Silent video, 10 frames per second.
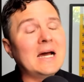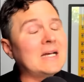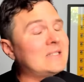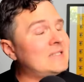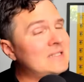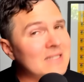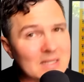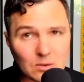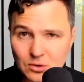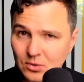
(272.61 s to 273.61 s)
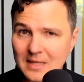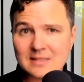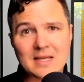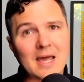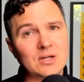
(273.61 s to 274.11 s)
a single
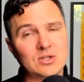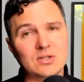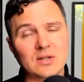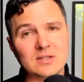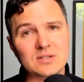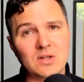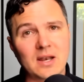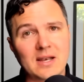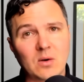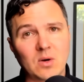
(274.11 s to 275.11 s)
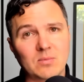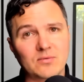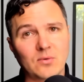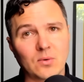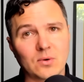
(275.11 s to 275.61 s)
transaction on the Solana network
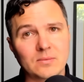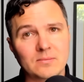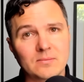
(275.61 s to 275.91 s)
before,